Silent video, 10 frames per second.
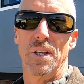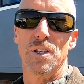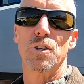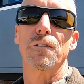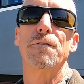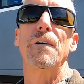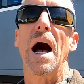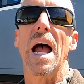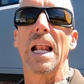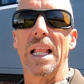So
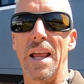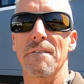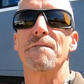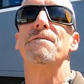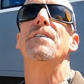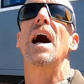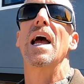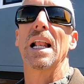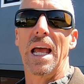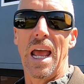finally
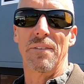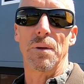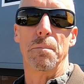I have the